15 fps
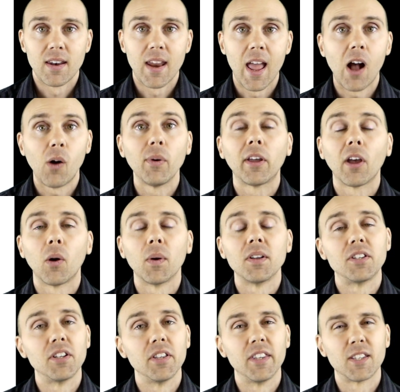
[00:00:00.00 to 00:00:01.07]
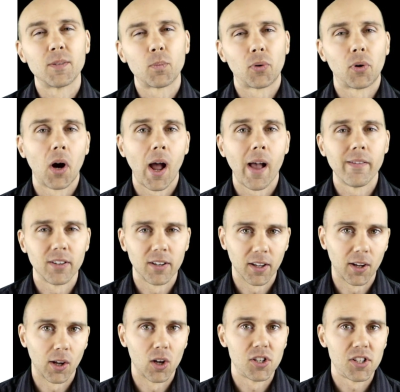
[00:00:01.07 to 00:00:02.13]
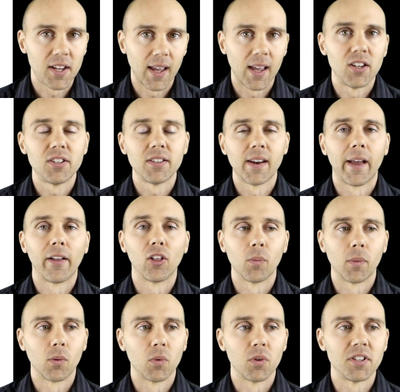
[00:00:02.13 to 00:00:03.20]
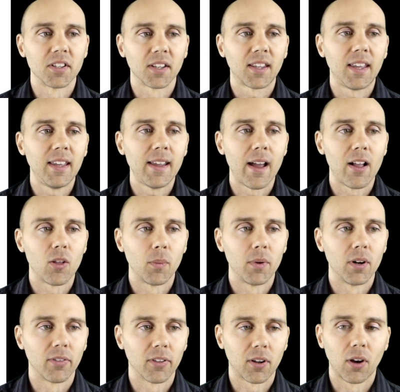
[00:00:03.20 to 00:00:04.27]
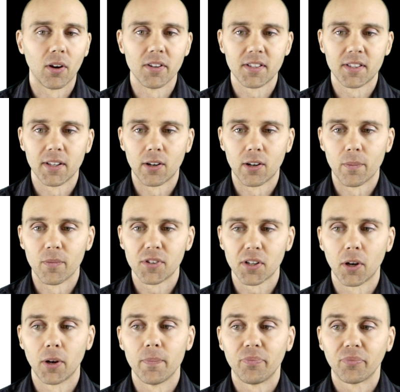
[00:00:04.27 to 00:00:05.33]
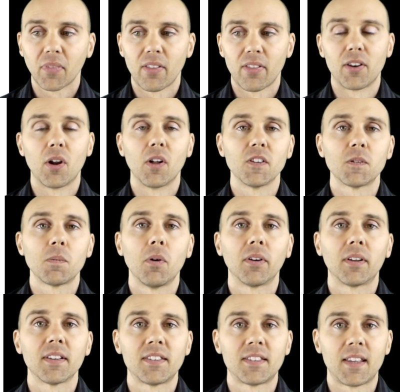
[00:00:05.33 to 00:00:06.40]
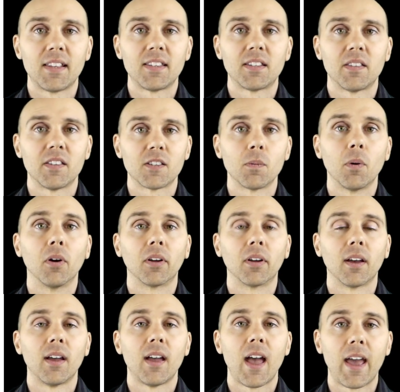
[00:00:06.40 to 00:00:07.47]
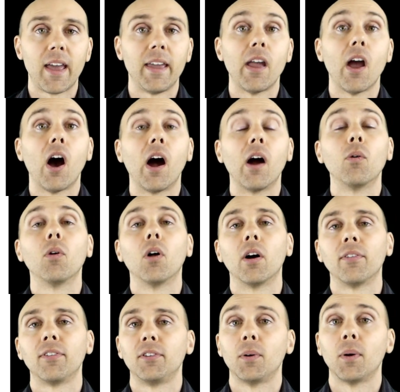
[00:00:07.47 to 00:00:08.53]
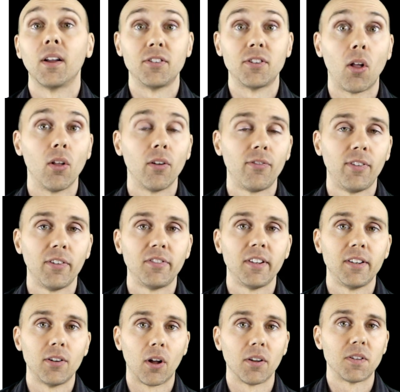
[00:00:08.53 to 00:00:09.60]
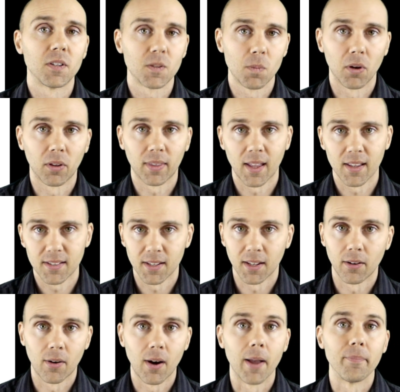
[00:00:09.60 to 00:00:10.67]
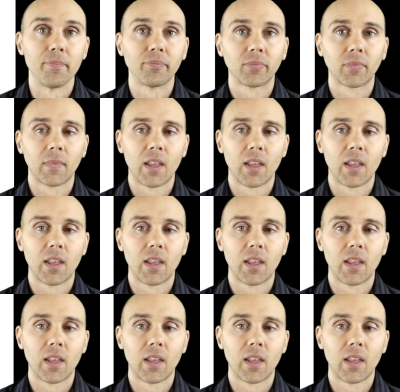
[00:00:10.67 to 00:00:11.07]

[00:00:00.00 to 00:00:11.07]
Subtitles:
Now we go into this private negotiation element, which is a key element of the Coase Theorem. So the non-smoker says to the smoker, hey, I will offer you $1.50 not to smoke that cigarette.